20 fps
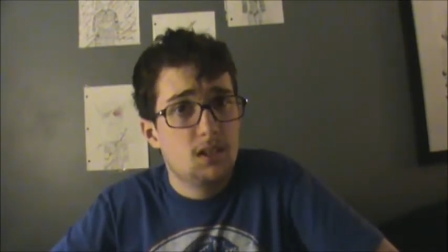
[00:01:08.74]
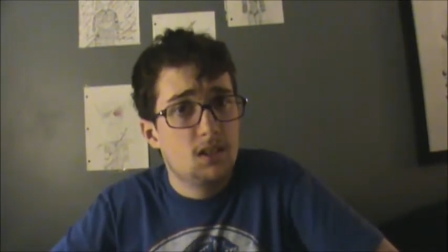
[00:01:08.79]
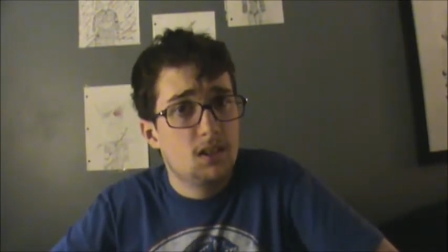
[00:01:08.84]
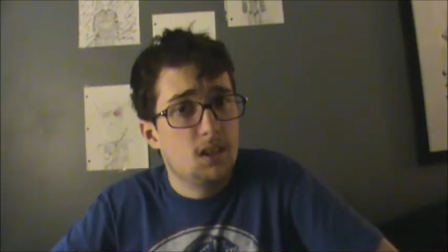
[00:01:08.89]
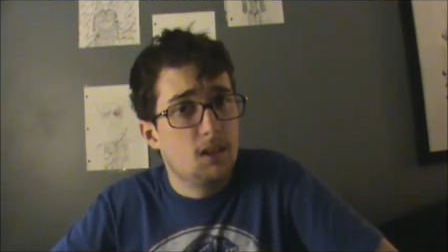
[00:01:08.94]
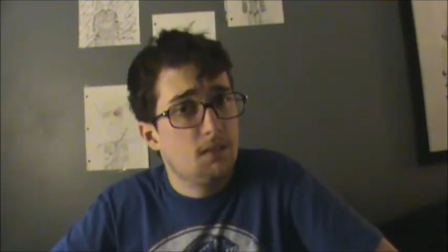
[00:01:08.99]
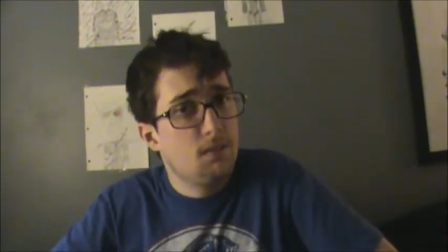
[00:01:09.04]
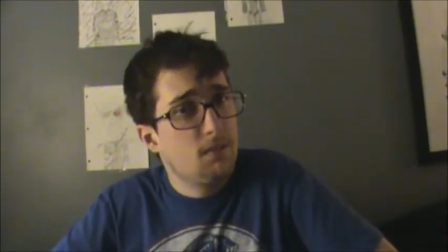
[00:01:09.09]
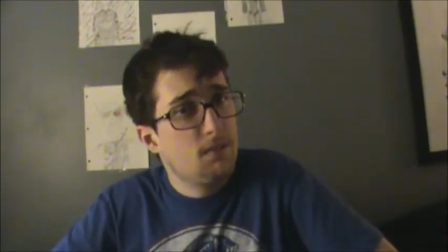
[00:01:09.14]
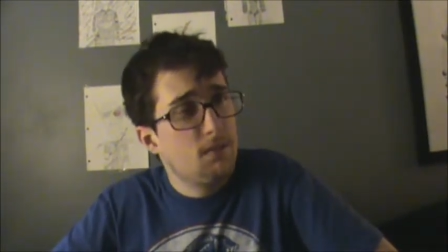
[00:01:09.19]

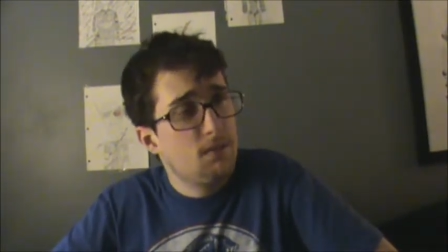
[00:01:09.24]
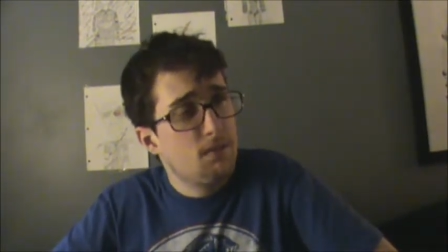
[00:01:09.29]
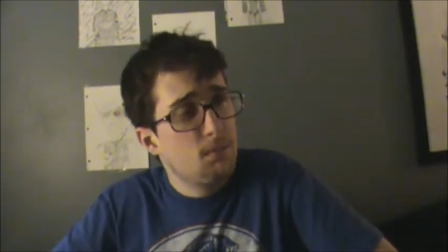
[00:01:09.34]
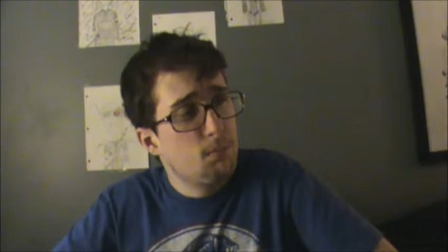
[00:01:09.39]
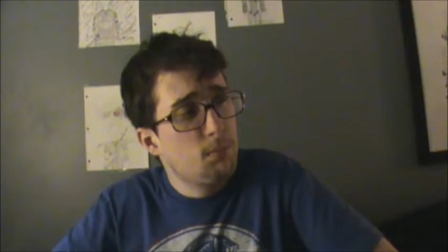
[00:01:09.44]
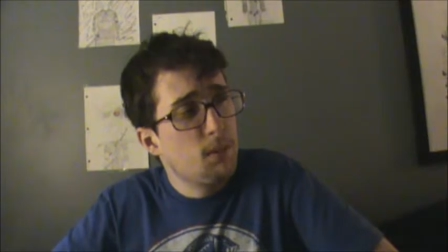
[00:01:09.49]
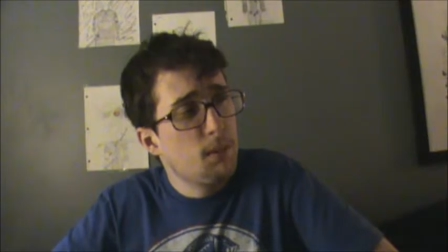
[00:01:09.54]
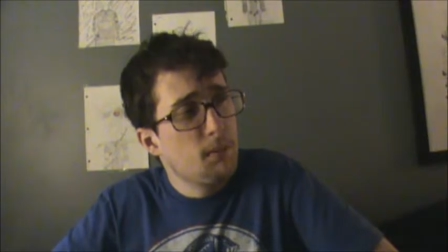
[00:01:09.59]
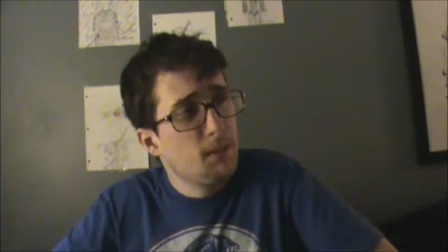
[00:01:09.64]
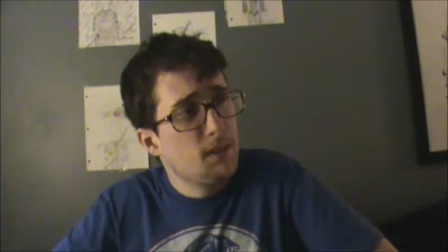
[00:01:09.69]
They've
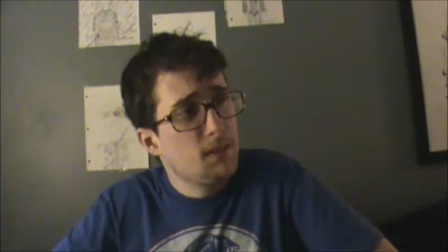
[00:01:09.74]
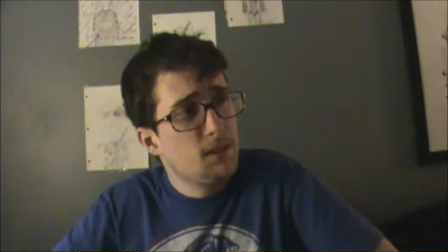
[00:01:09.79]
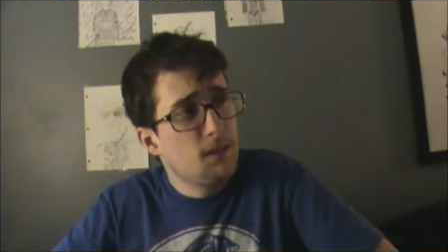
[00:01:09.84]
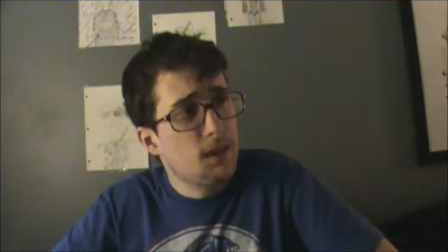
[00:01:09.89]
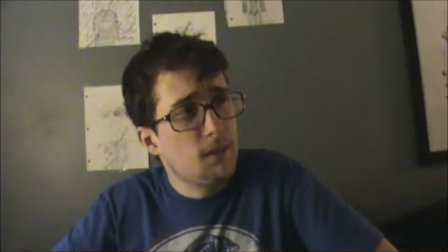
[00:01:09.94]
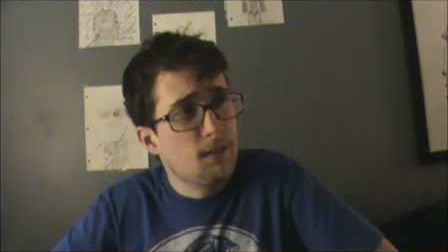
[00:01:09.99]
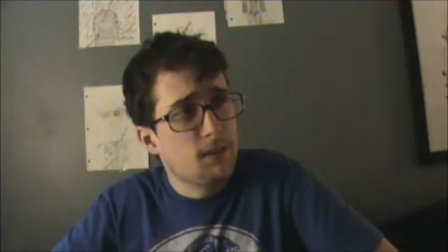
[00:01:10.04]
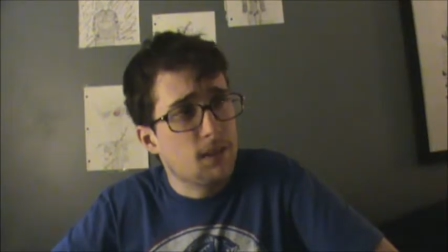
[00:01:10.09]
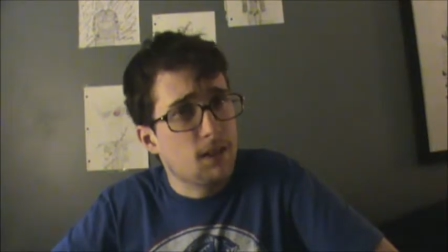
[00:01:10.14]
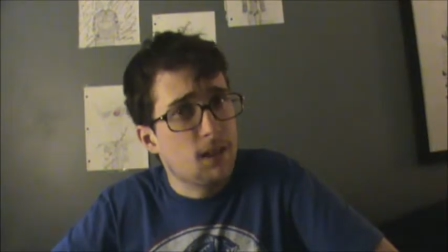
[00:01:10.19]
pretty much done
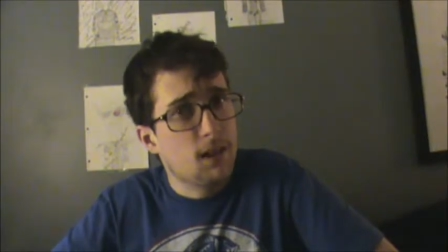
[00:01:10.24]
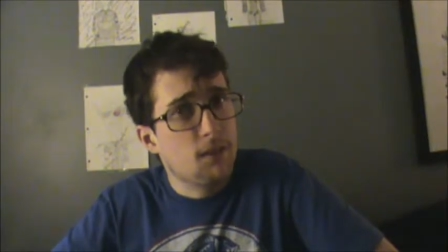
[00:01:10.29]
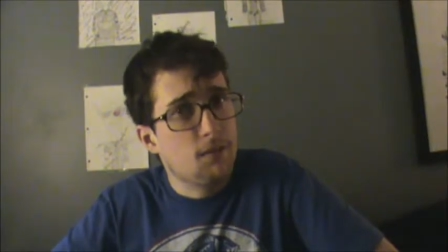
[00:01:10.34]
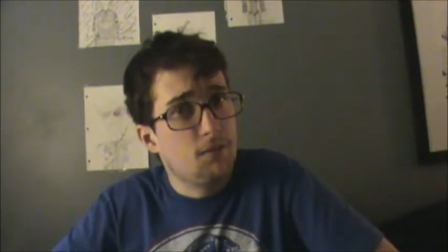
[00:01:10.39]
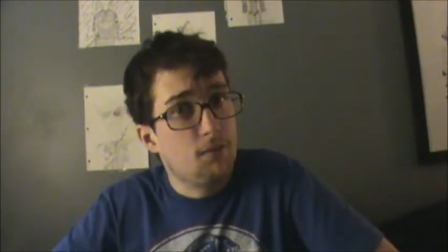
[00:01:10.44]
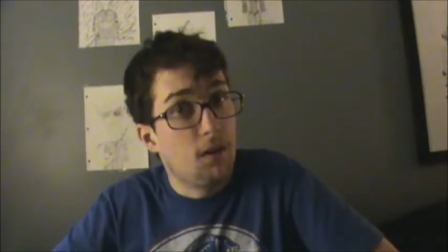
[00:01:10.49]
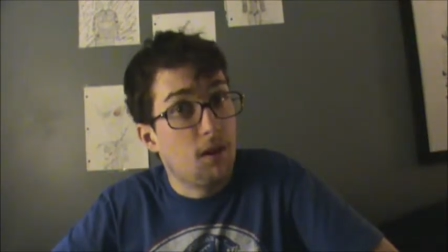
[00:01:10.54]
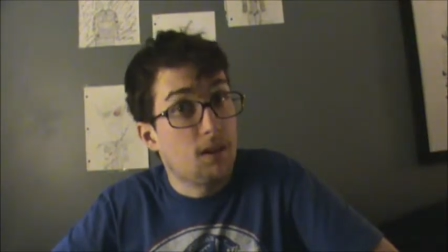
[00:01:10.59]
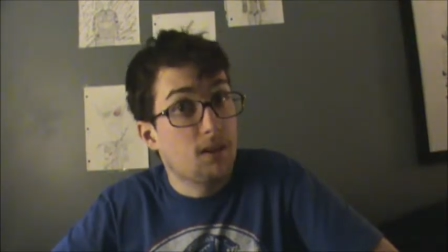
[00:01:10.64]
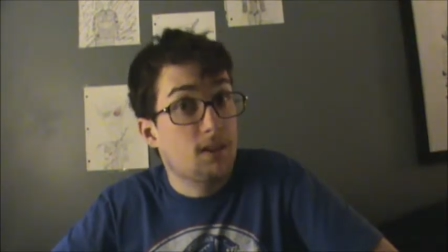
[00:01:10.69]
everything. They
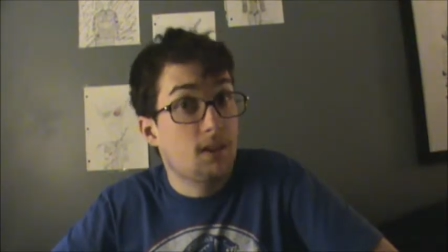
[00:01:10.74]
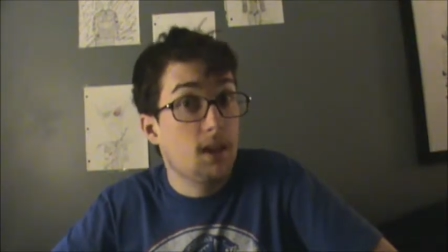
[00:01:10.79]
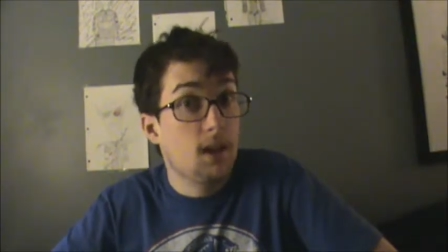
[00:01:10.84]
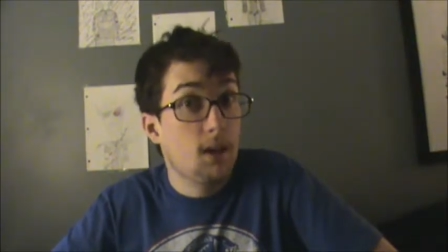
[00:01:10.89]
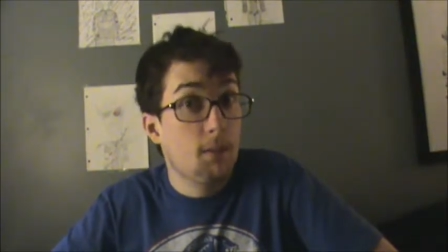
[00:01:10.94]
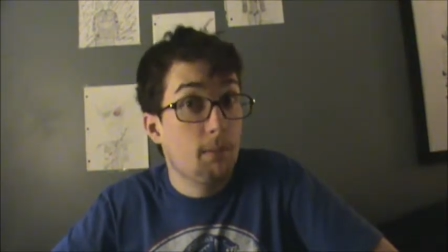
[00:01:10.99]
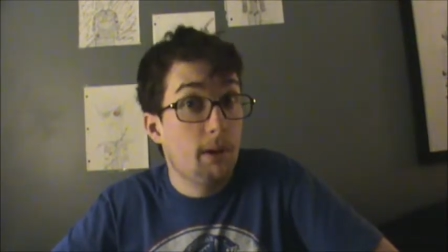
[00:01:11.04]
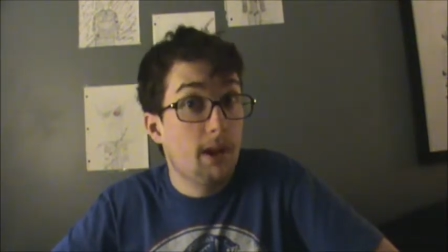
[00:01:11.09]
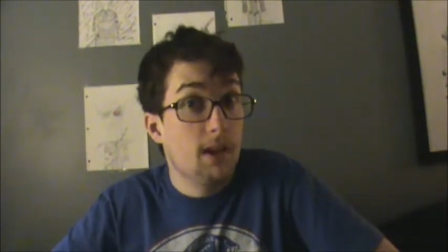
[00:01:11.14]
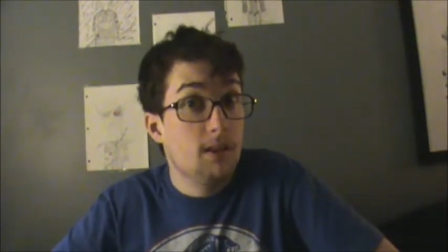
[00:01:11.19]
fought
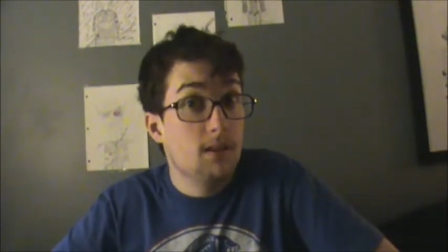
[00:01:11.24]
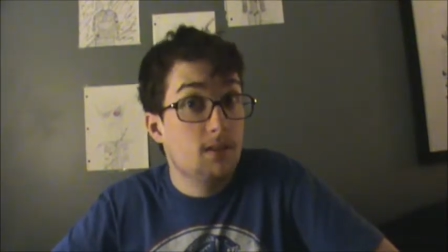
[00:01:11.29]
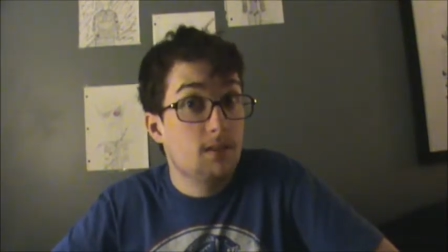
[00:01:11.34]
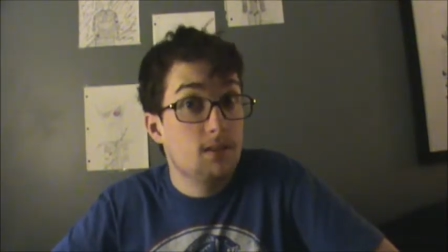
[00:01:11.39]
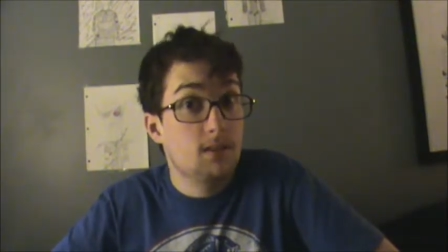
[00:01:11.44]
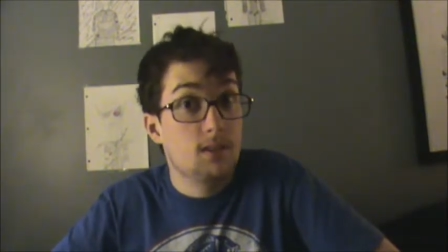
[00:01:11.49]
Tiamat.